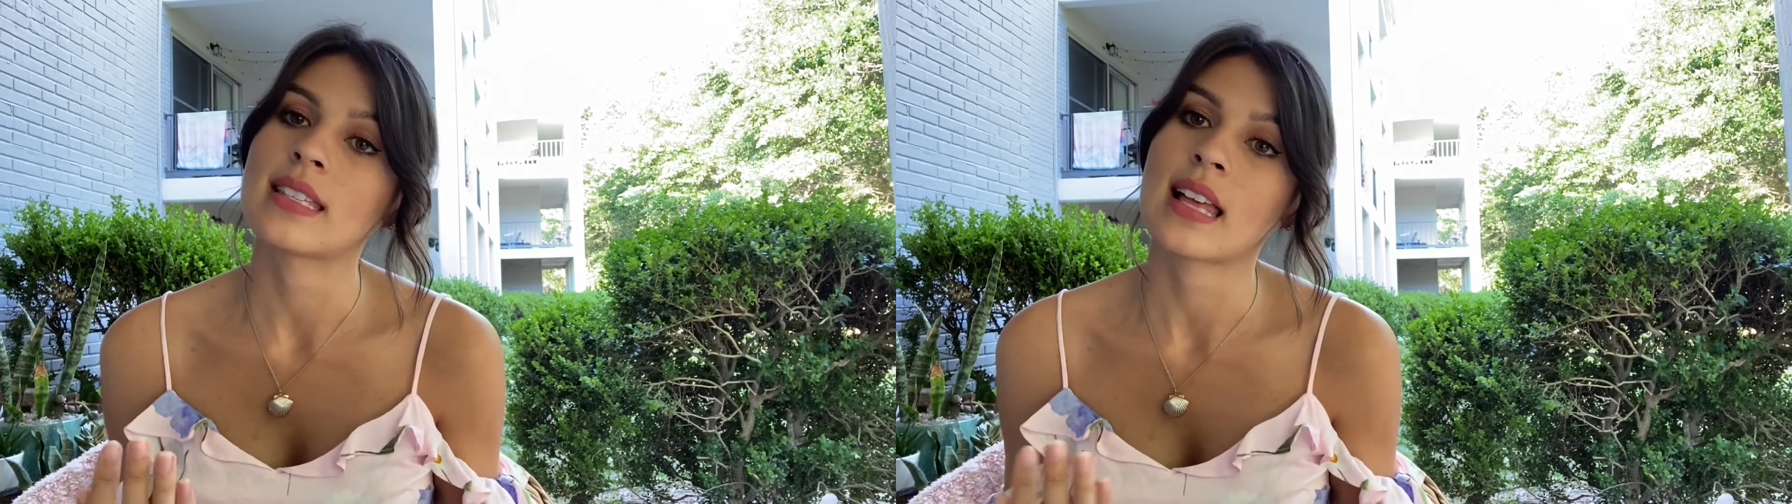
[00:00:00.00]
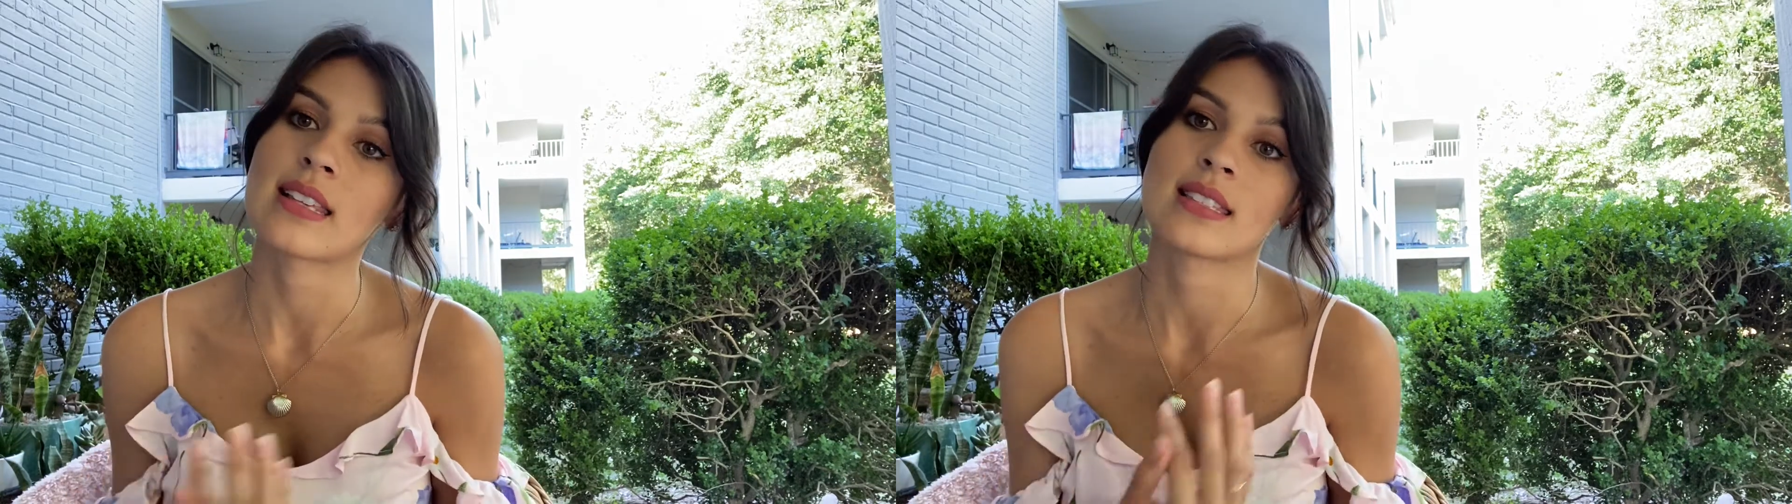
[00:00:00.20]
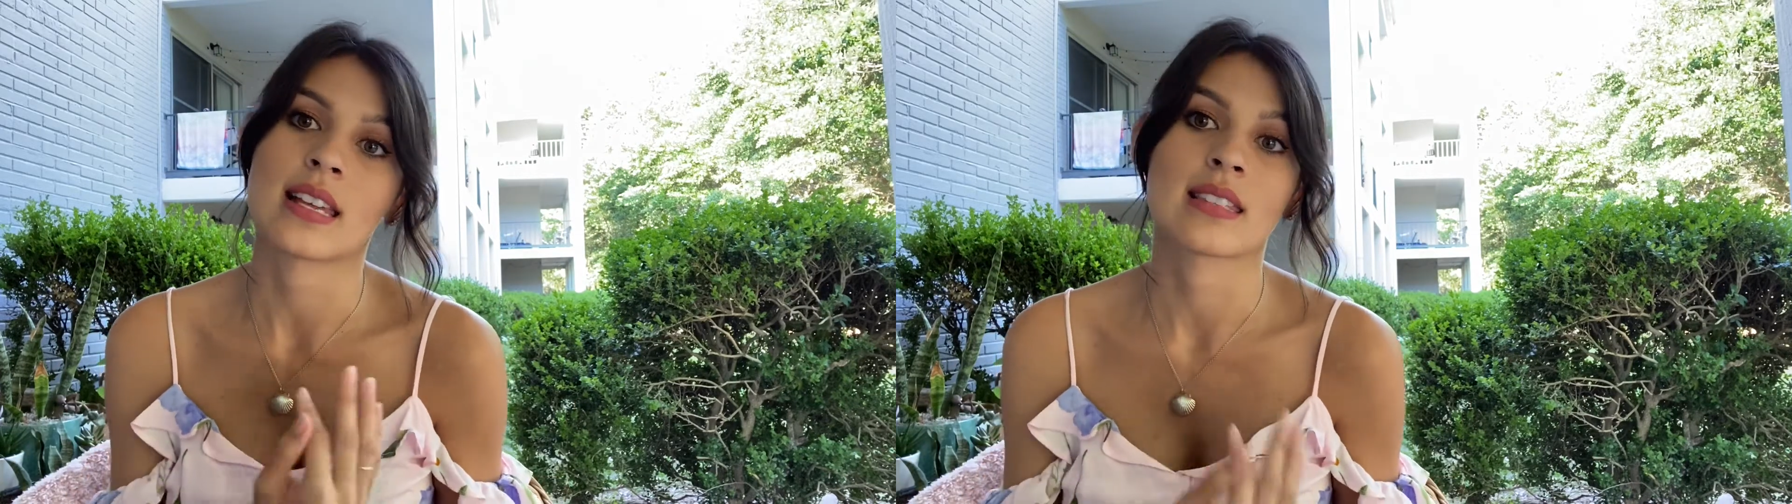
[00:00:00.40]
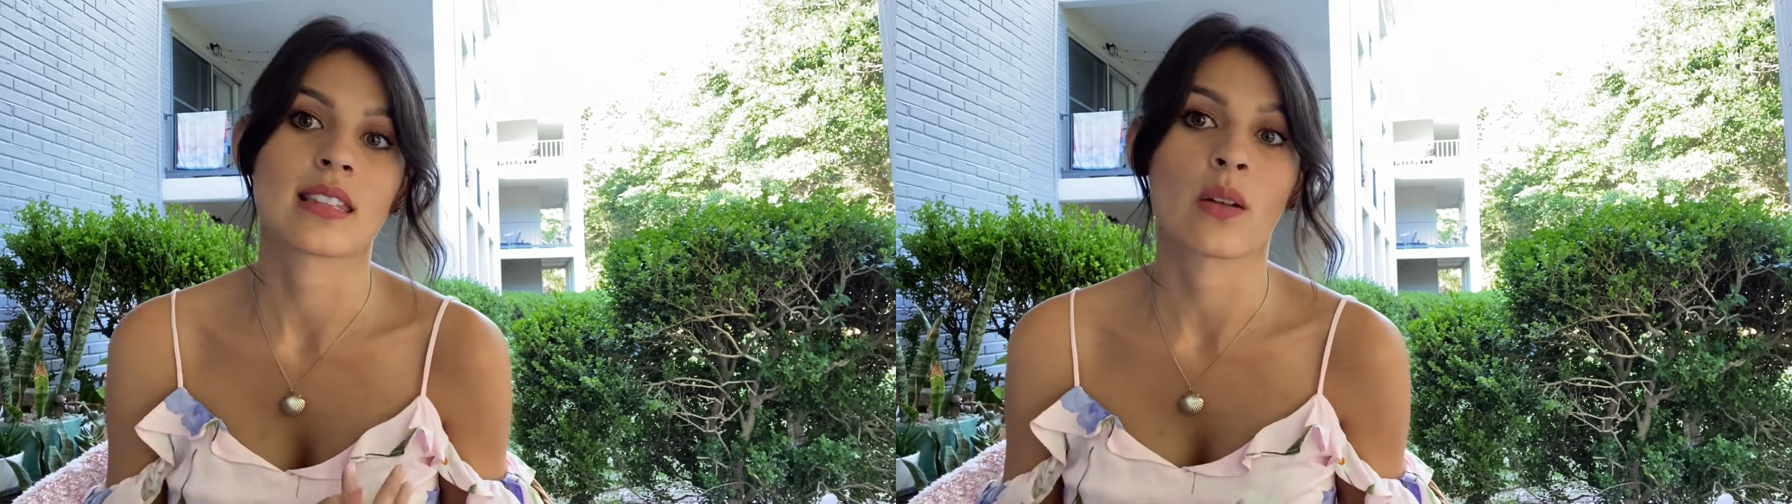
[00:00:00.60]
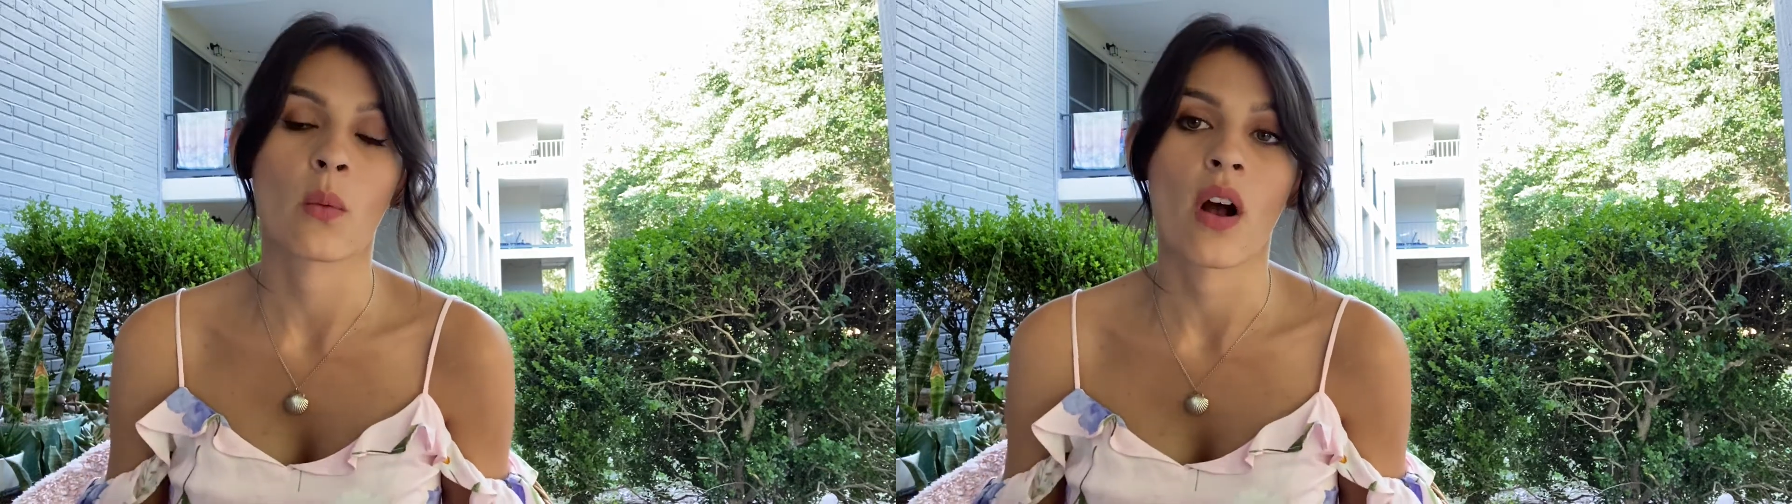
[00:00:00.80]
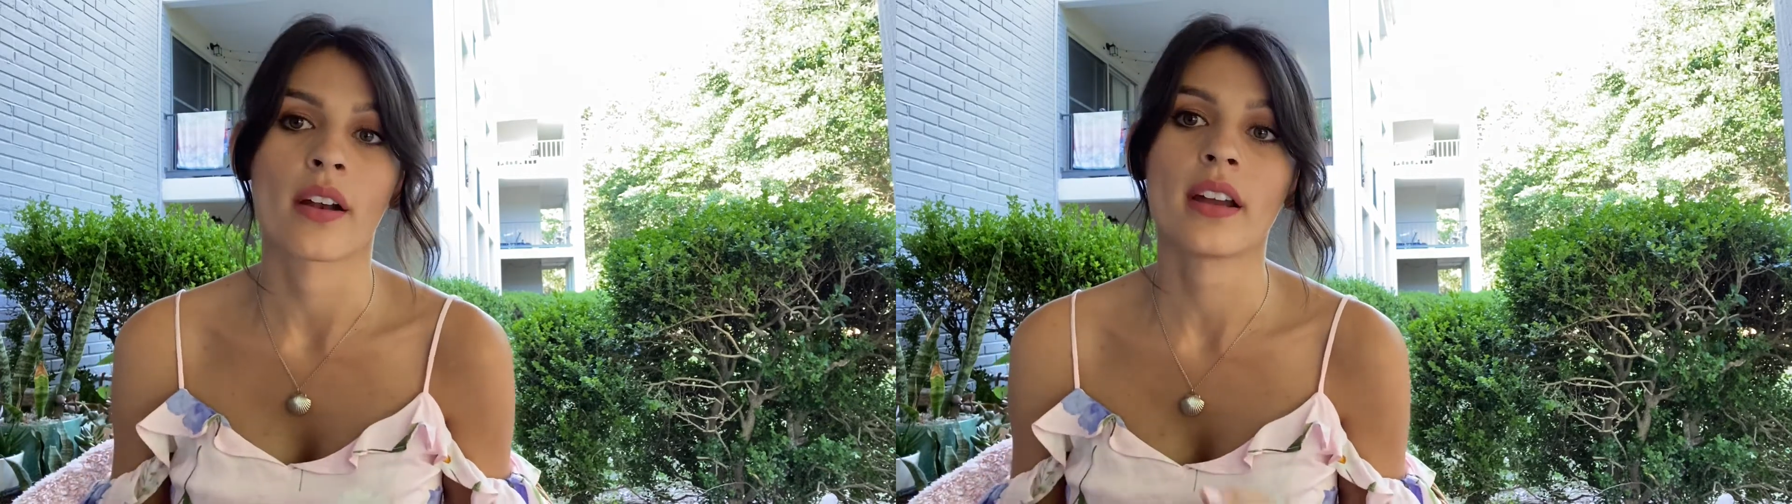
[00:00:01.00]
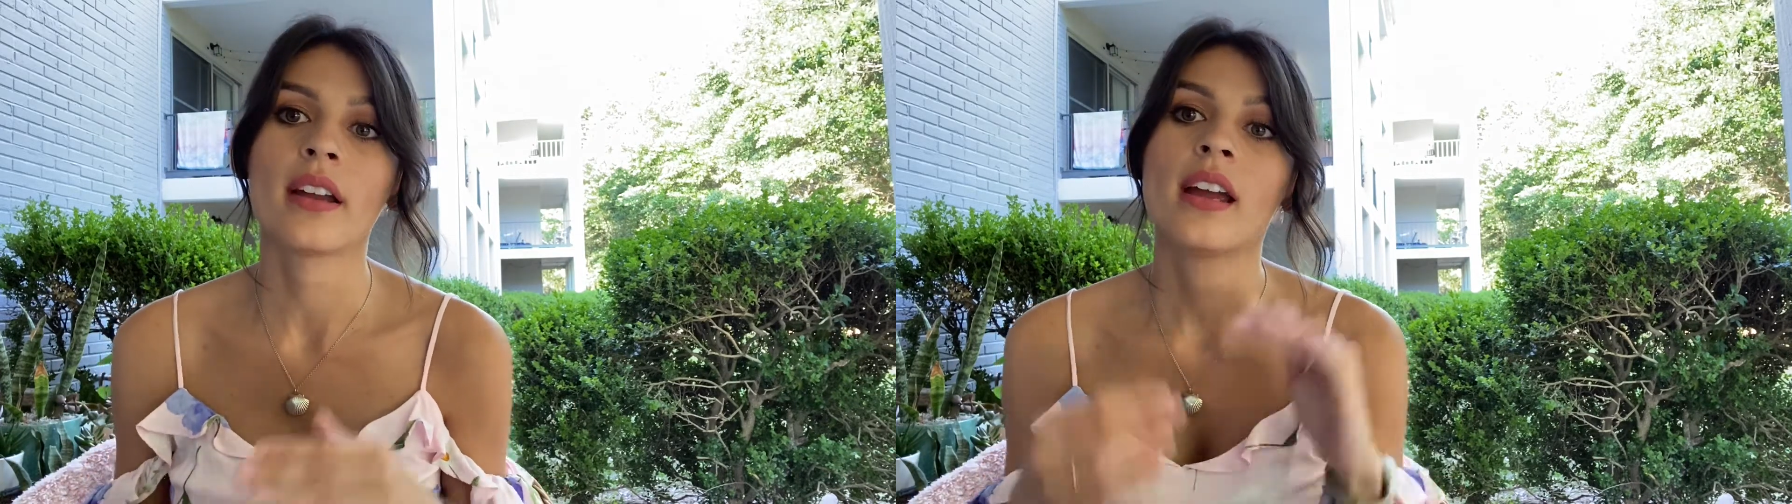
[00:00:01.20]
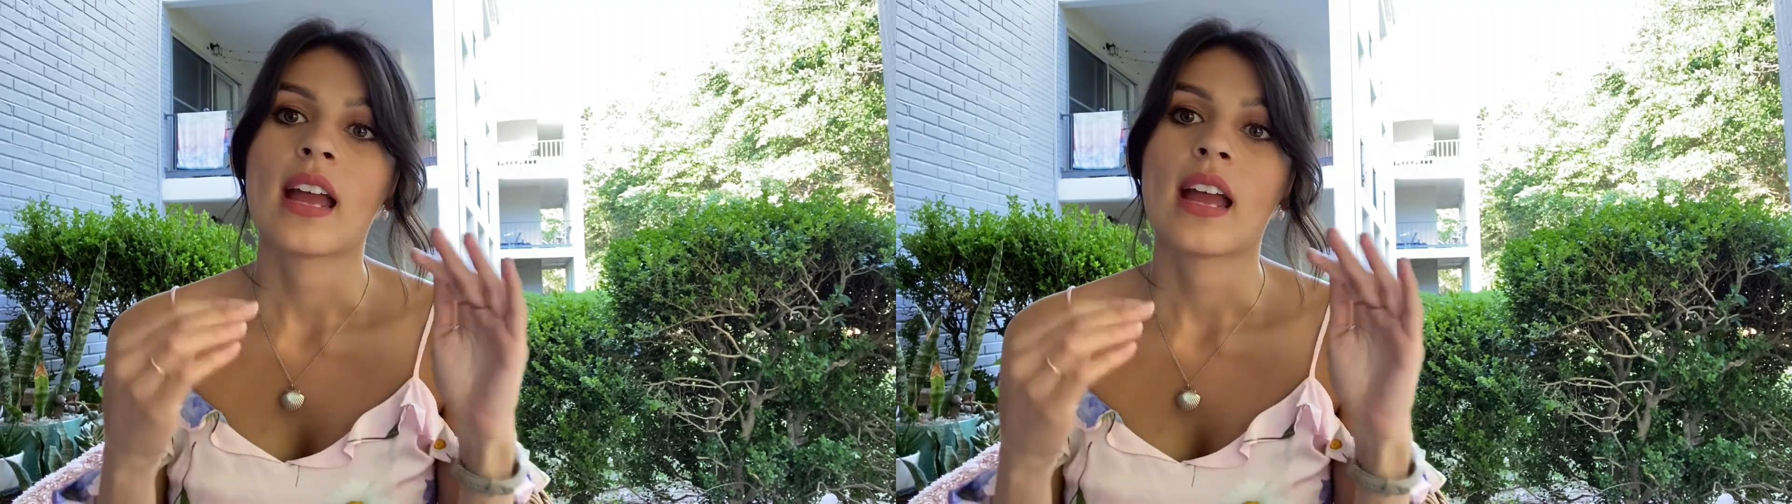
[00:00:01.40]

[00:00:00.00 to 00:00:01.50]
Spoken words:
less dense than water,